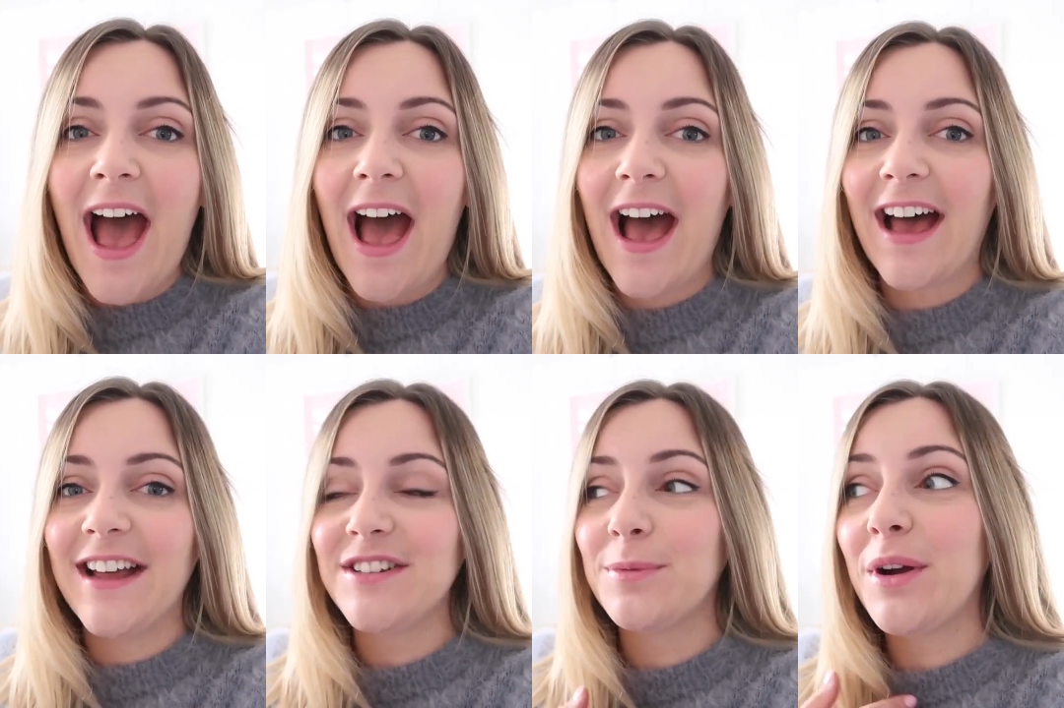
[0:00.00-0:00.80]

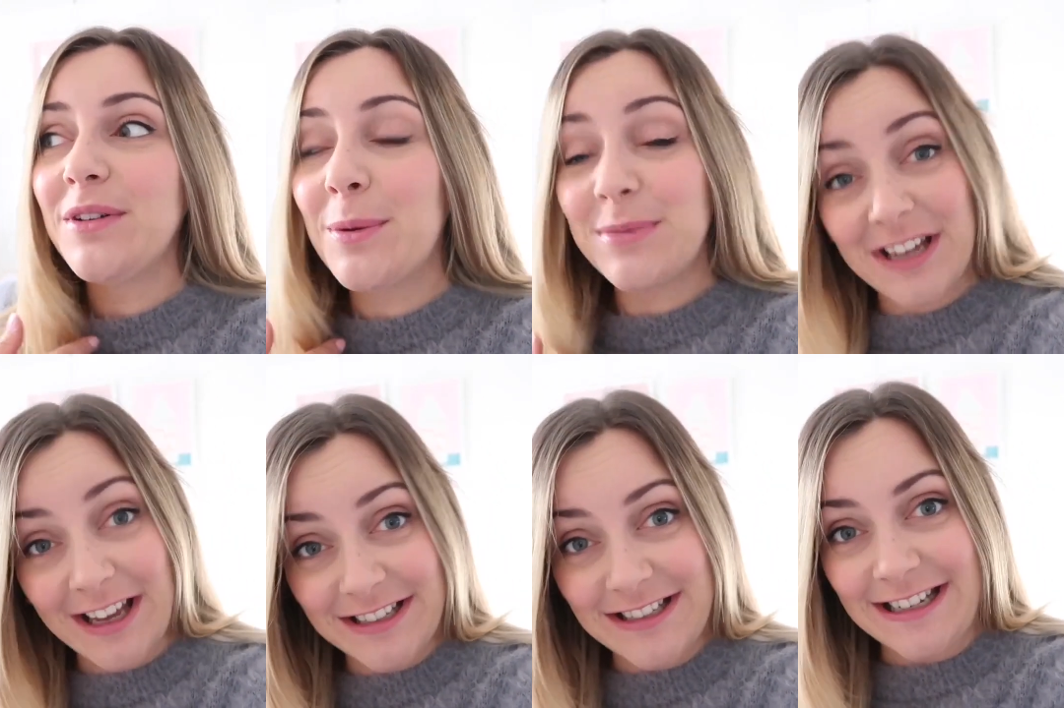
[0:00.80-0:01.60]
and I'm currently on
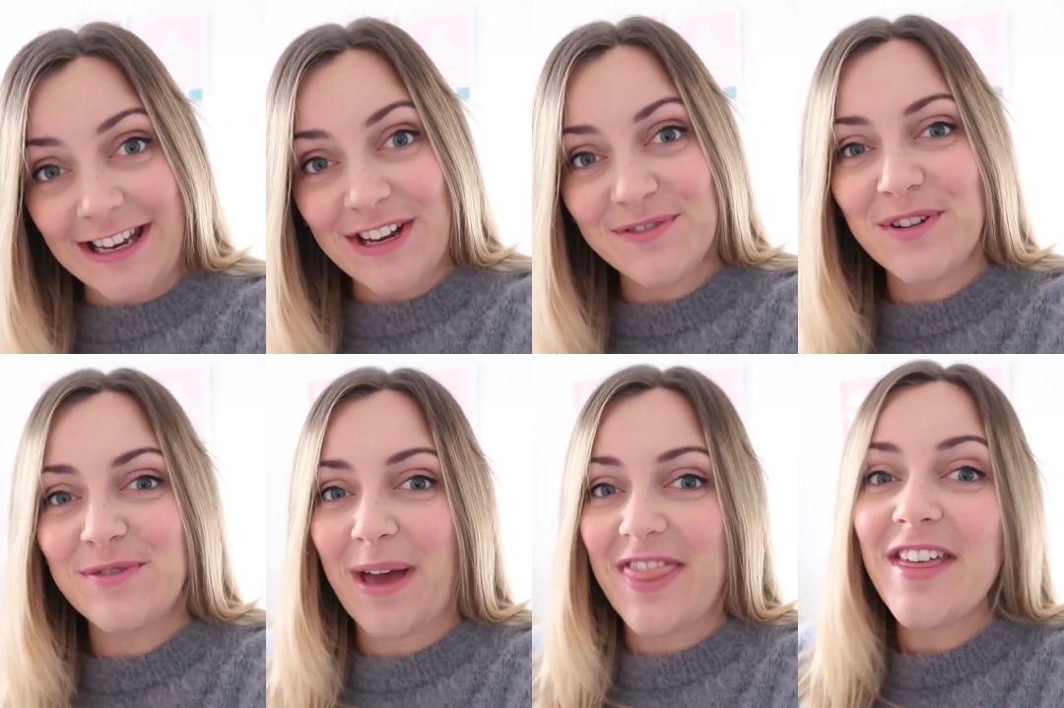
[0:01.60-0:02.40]
maternity leave
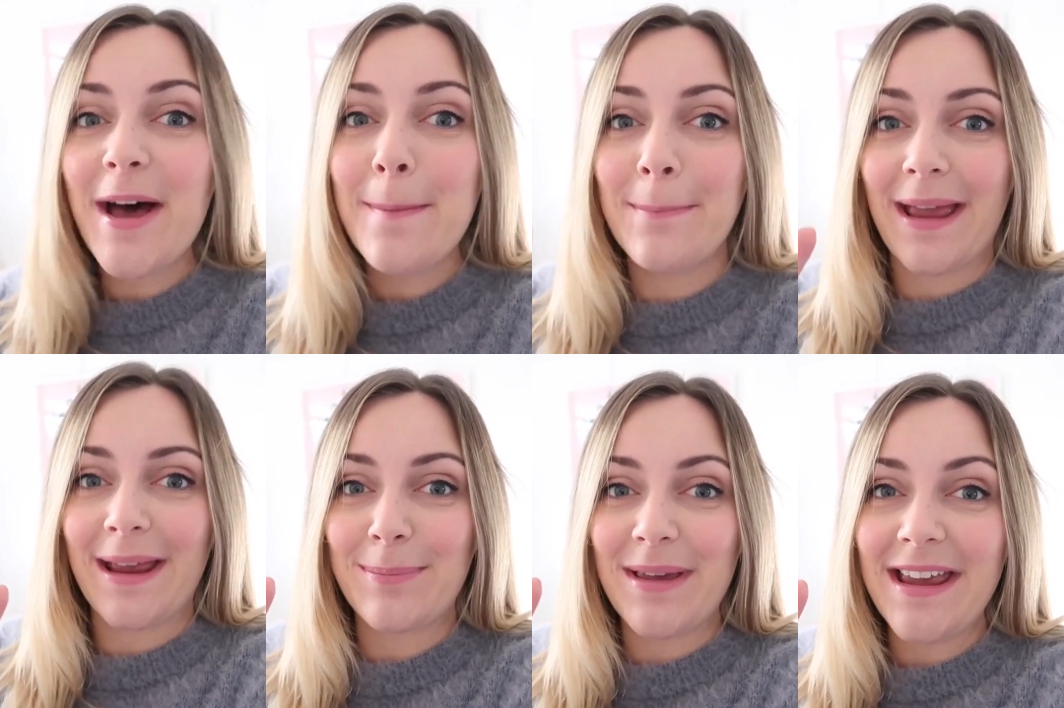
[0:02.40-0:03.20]
with my third
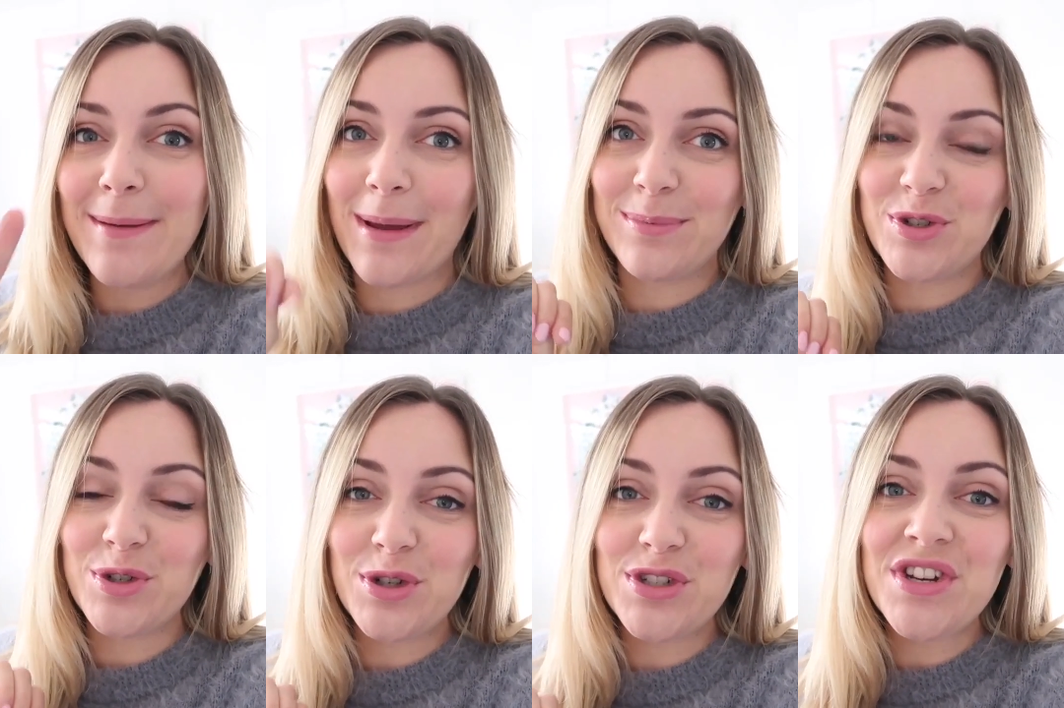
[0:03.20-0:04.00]
baby
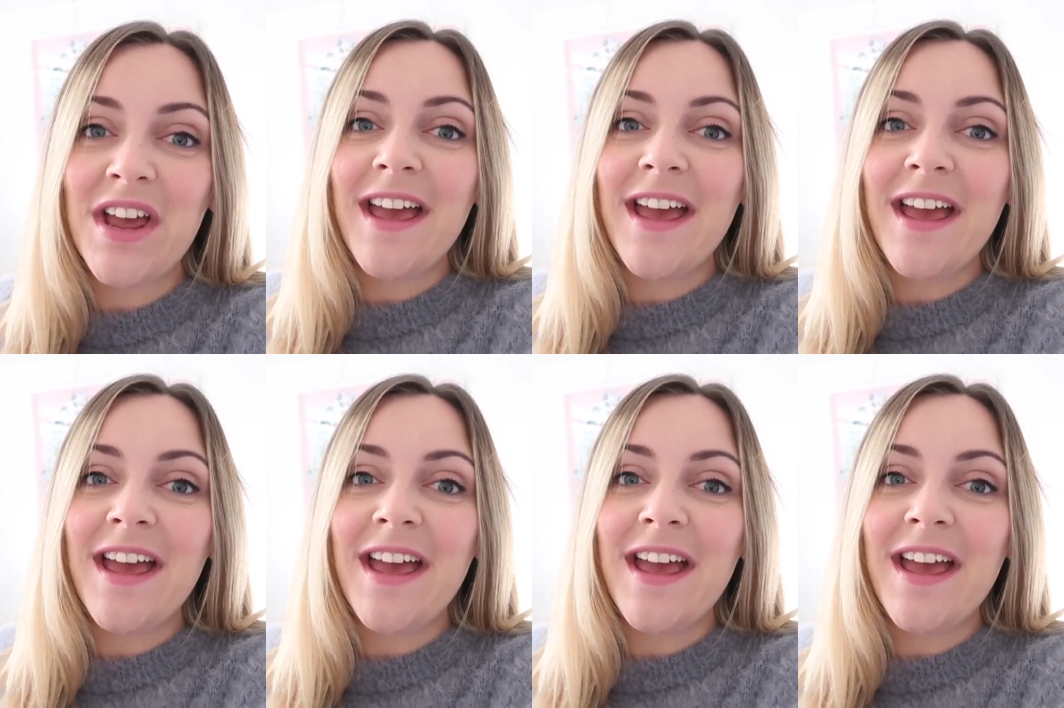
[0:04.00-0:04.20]
George.